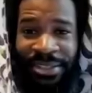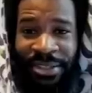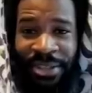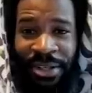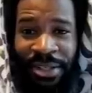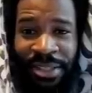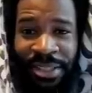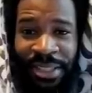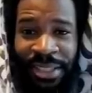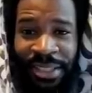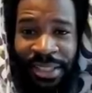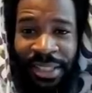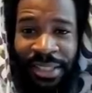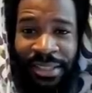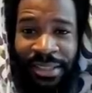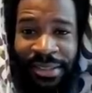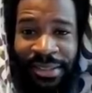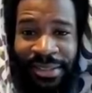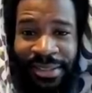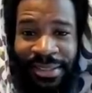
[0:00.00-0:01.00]

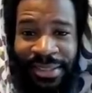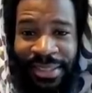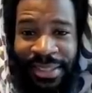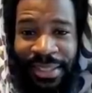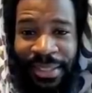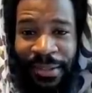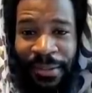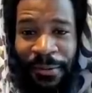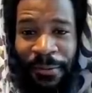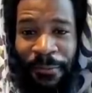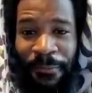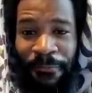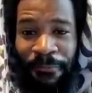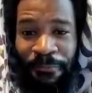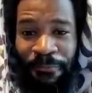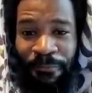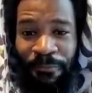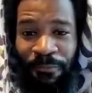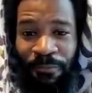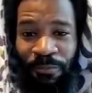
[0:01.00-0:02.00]

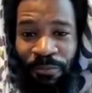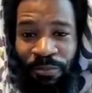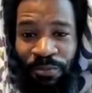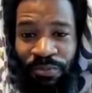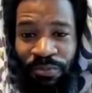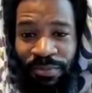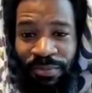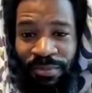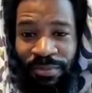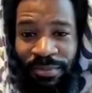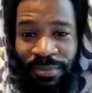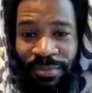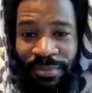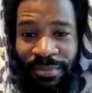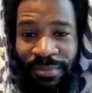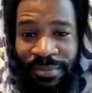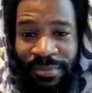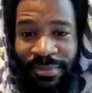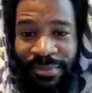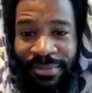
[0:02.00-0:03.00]

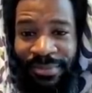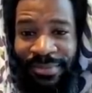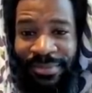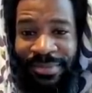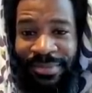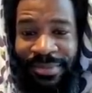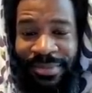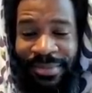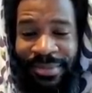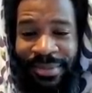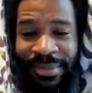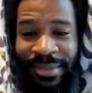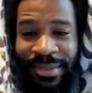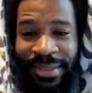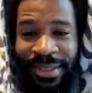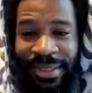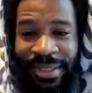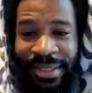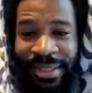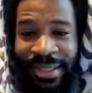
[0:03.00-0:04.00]

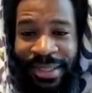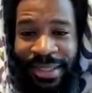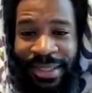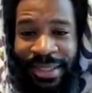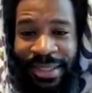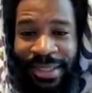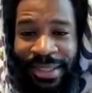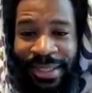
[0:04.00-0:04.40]
(not speaking)